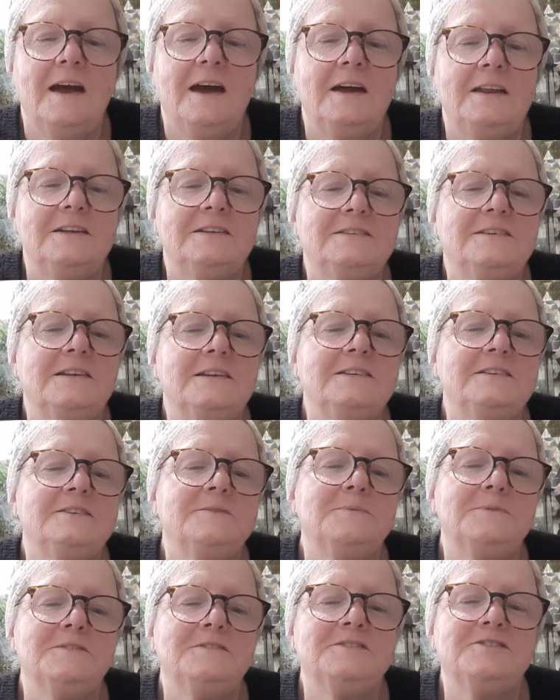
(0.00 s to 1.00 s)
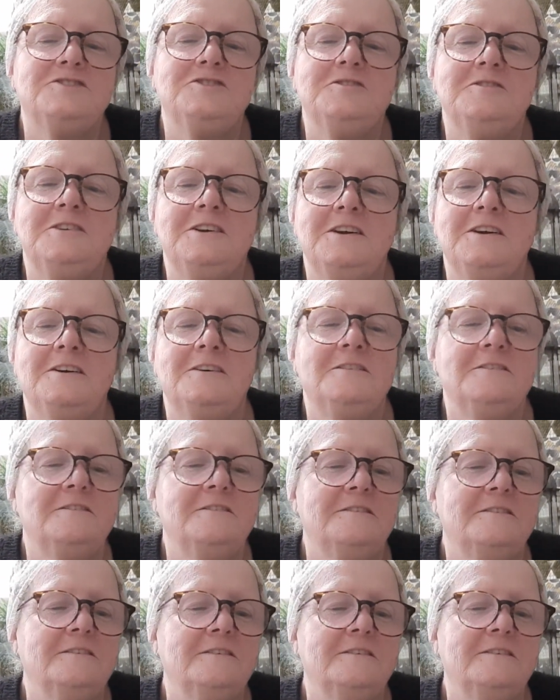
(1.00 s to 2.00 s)
And it's Elizabeth Studio,
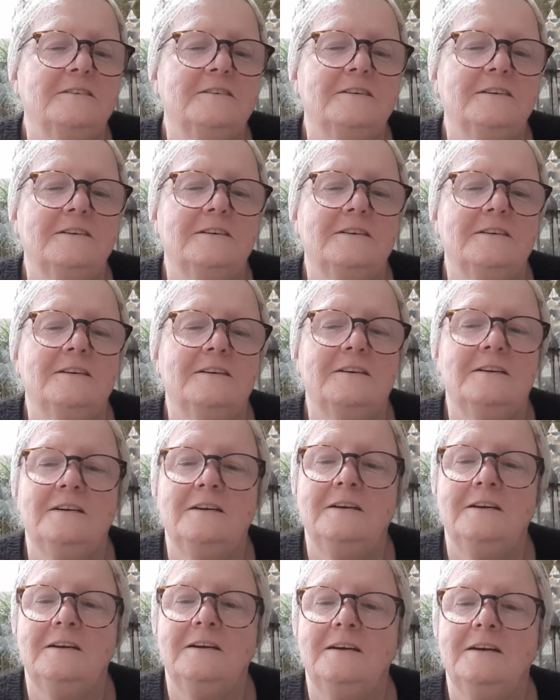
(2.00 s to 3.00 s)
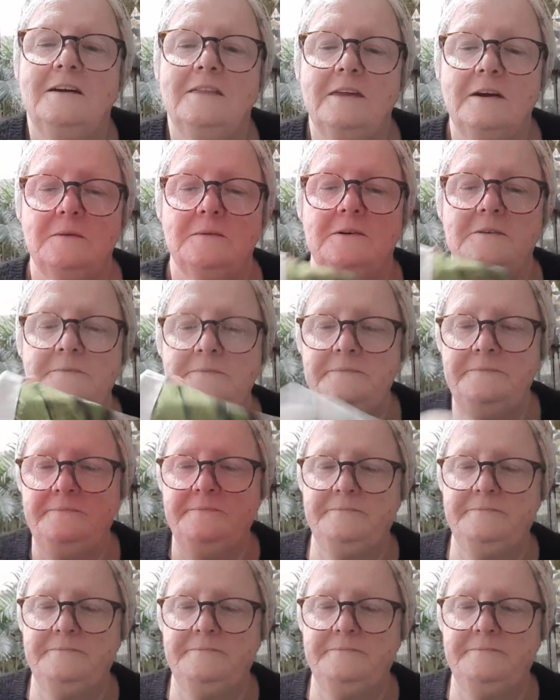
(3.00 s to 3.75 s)
that one.